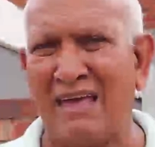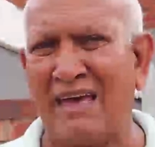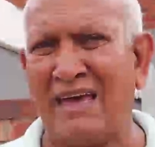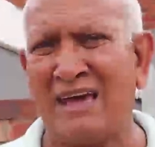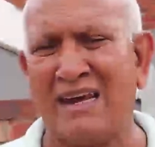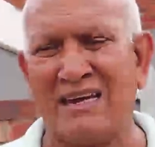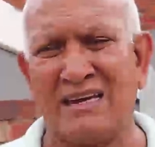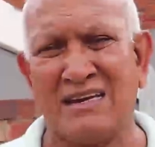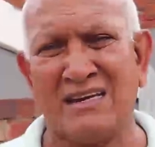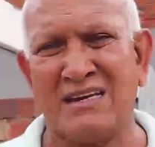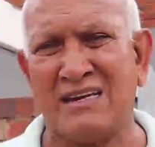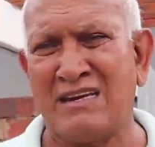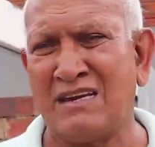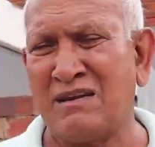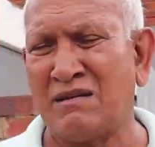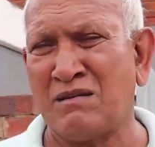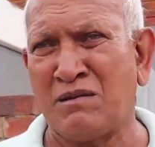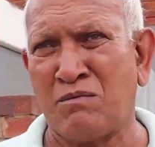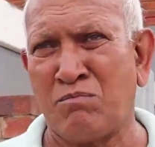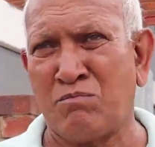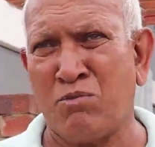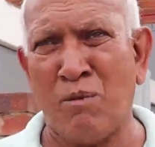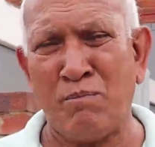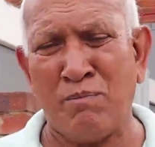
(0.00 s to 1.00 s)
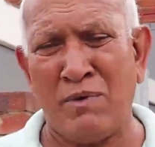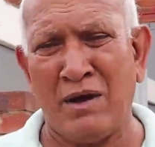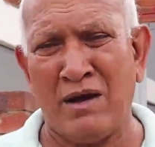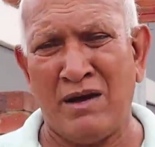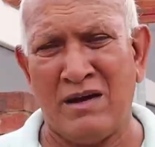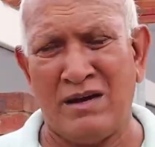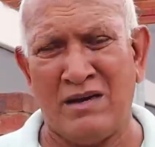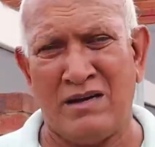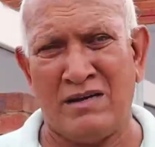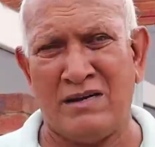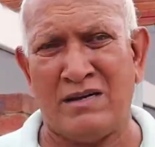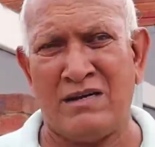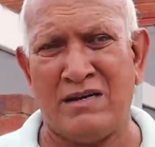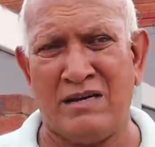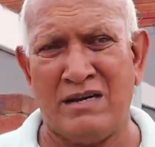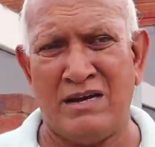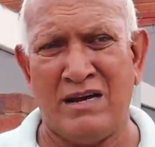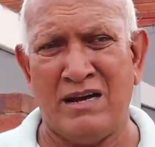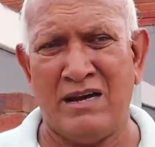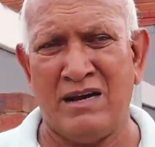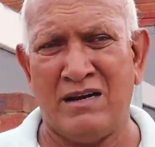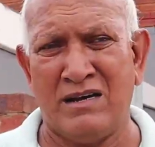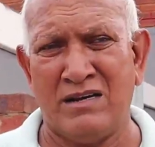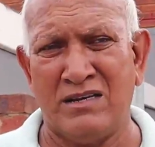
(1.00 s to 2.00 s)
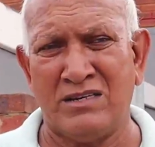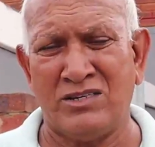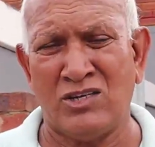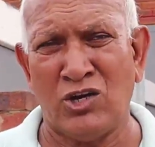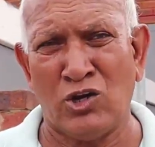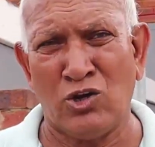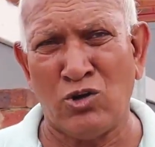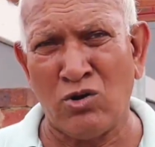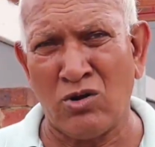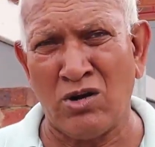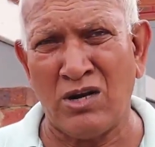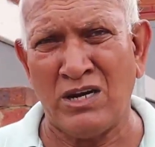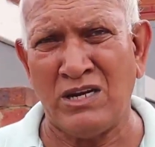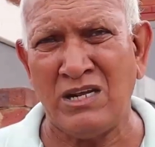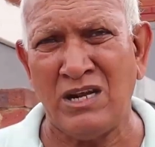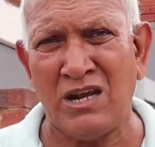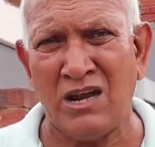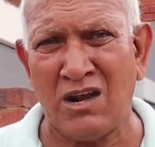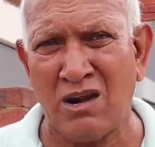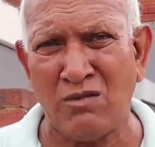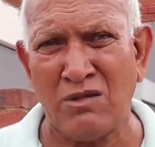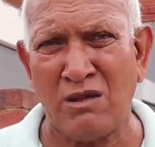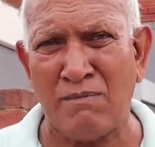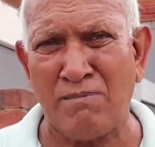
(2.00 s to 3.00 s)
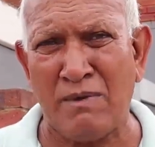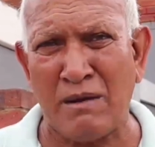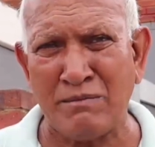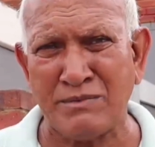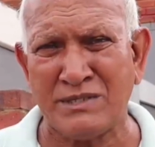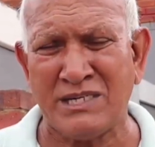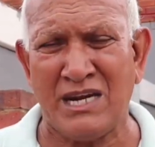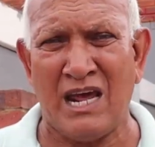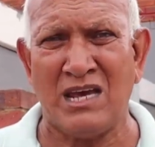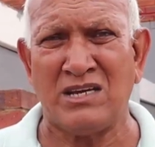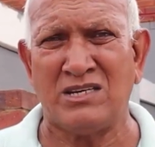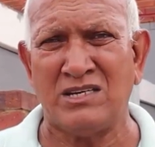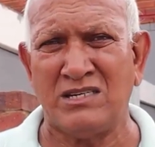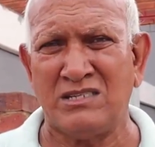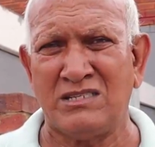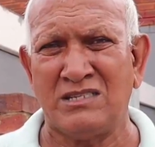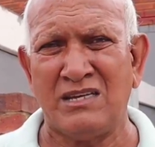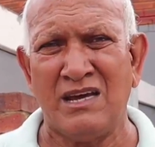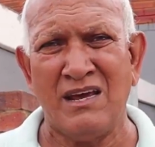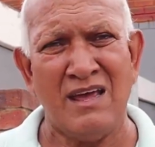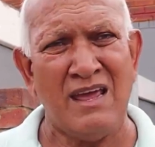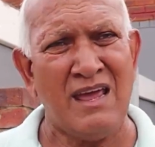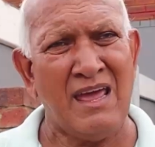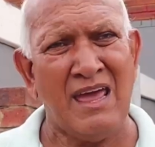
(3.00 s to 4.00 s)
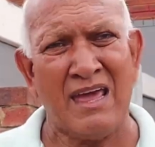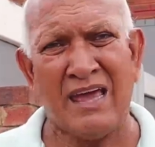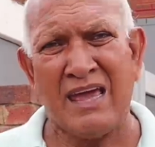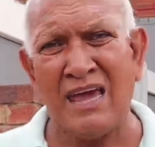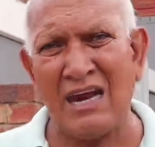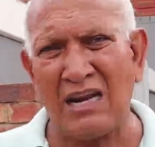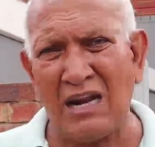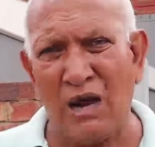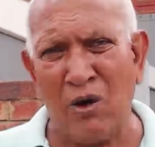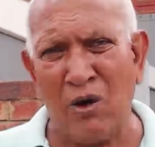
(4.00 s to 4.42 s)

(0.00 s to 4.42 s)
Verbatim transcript: get proper uh, security around the pump stations get